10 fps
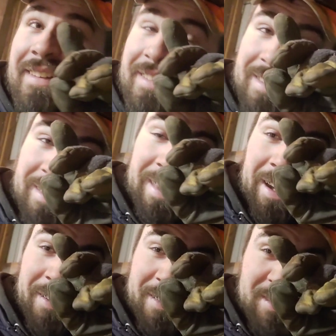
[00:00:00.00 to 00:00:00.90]
So
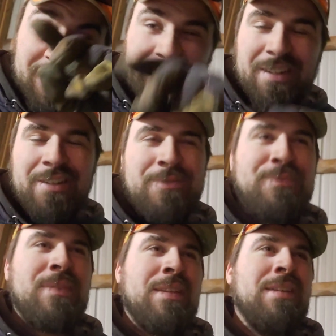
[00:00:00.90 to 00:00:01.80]
that was a little
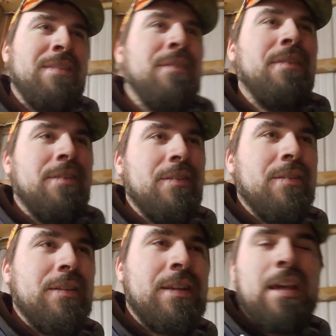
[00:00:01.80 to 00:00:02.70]

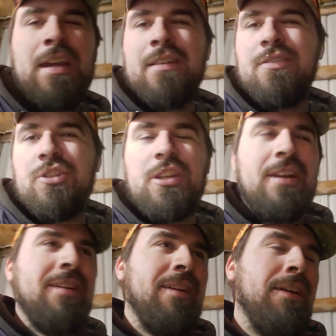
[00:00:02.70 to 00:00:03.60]
kick in the
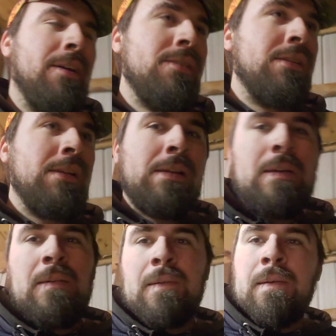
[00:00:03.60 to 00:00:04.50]
shin, I guess.
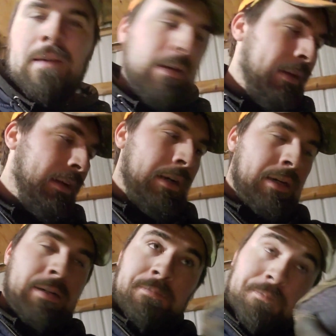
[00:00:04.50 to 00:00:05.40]

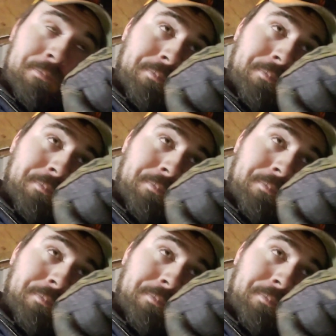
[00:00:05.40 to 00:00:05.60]
So